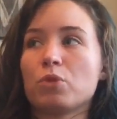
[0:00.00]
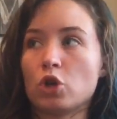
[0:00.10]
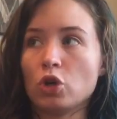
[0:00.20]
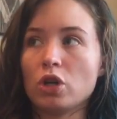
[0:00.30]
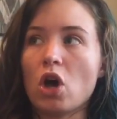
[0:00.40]

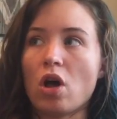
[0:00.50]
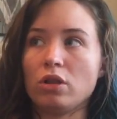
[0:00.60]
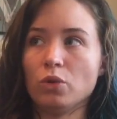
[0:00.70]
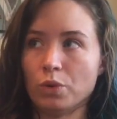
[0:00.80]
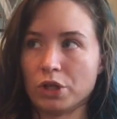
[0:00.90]
good on
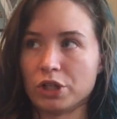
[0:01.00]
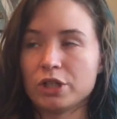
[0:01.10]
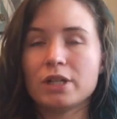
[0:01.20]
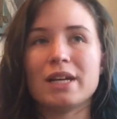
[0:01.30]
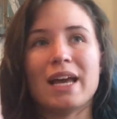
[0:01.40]
the
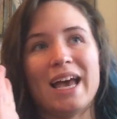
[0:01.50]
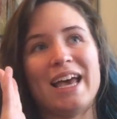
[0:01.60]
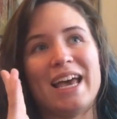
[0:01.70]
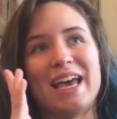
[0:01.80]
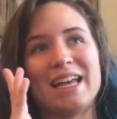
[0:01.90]
water
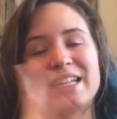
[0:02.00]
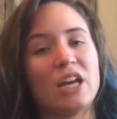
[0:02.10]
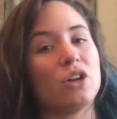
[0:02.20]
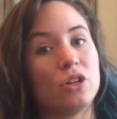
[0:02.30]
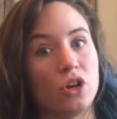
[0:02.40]
and
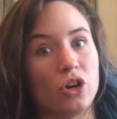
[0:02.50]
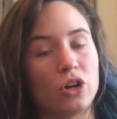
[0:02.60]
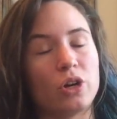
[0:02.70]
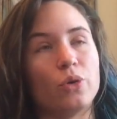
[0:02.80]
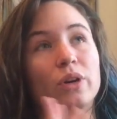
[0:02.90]
get on an
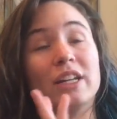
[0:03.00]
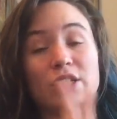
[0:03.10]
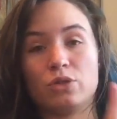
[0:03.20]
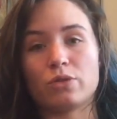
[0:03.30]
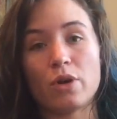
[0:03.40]
erg or an
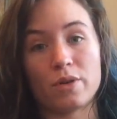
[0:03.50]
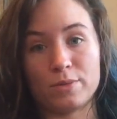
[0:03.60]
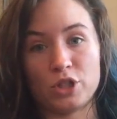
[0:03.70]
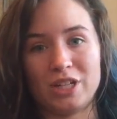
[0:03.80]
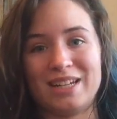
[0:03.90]
indoor rowing
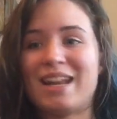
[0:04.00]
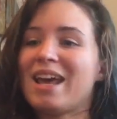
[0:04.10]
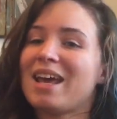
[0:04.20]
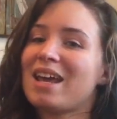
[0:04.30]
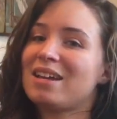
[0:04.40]
machine
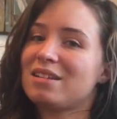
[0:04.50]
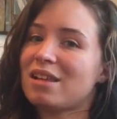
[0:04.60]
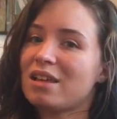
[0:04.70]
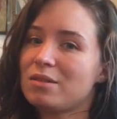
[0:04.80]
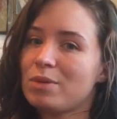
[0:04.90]
and
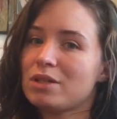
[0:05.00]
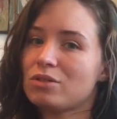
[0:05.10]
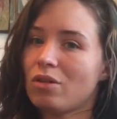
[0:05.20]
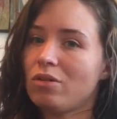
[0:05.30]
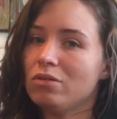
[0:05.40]
not be
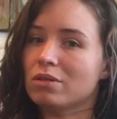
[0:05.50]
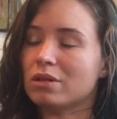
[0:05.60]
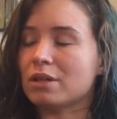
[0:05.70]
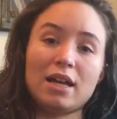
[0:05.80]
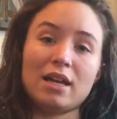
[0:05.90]
so good?
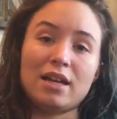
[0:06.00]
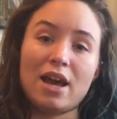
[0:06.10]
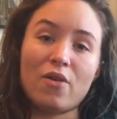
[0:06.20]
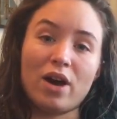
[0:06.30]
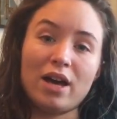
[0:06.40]

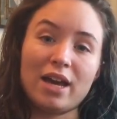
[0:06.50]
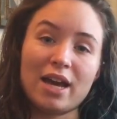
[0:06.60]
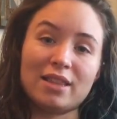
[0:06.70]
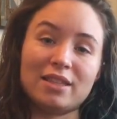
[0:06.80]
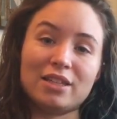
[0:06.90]
Now, I
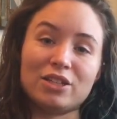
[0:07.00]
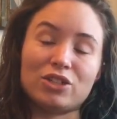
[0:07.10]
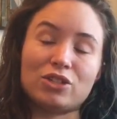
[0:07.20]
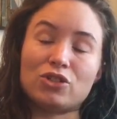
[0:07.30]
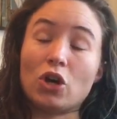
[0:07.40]
had the
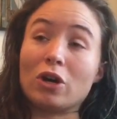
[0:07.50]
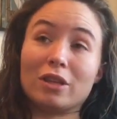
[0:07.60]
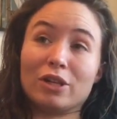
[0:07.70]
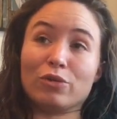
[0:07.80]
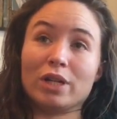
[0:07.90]

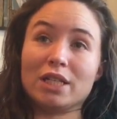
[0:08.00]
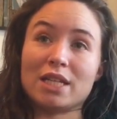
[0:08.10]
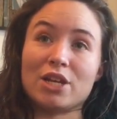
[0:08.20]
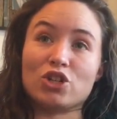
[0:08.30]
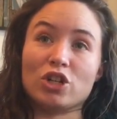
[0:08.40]
startling
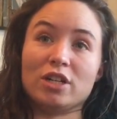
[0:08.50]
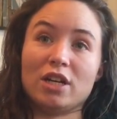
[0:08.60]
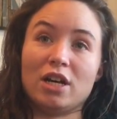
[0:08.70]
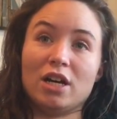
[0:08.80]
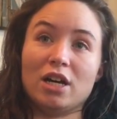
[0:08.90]
realization
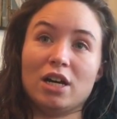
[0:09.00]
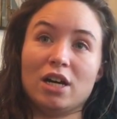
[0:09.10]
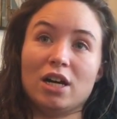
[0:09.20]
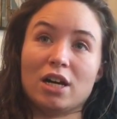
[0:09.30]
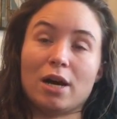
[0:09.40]

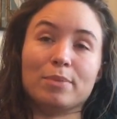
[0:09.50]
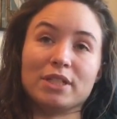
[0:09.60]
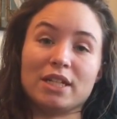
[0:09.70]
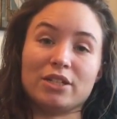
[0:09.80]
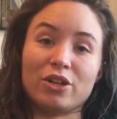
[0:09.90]
a couple
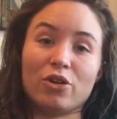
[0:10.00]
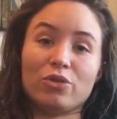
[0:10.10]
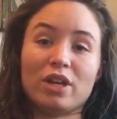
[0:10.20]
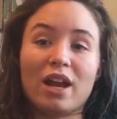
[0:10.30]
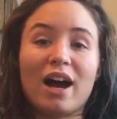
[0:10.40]
days ago
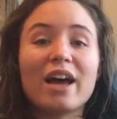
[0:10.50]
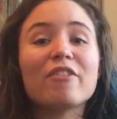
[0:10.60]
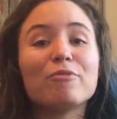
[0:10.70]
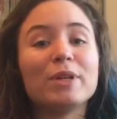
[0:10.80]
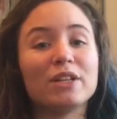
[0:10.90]
that
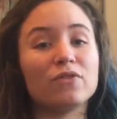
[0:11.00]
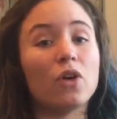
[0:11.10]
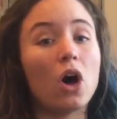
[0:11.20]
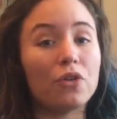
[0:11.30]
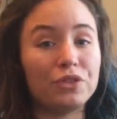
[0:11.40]
I've been
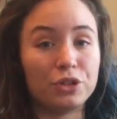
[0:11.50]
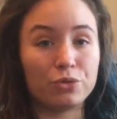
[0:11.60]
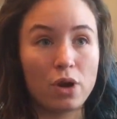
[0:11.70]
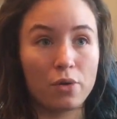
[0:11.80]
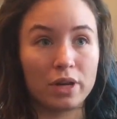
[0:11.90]
involved in
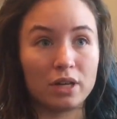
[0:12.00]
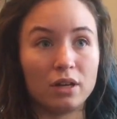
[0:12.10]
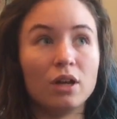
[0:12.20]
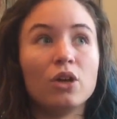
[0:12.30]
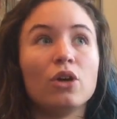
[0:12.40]

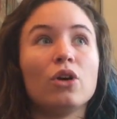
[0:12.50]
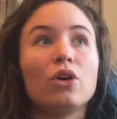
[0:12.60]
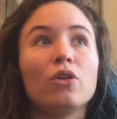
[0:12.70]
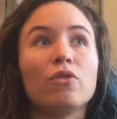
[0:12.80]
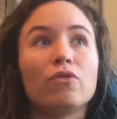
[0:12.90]
rowing
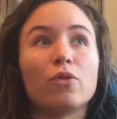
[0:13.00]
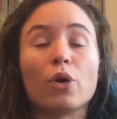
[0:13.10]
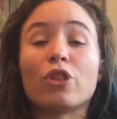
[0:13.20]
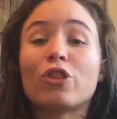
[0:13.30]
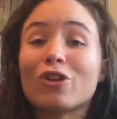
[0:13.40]

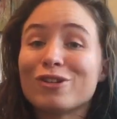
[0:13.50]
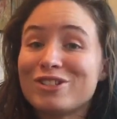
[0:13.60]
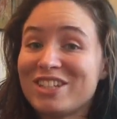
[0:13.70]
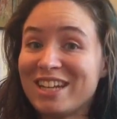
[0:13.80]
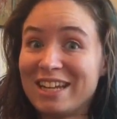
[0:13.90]
for
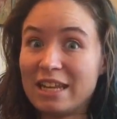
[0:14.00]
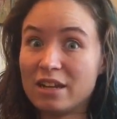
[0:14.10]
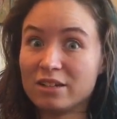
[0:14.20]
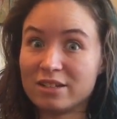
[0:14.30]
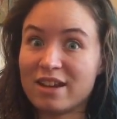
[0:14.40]
13
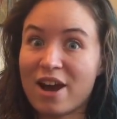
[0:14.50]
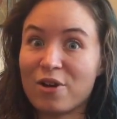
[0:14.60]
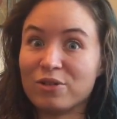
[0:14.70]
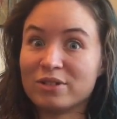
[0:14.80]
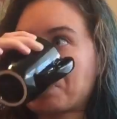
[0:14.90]
years
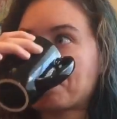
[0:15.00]
now.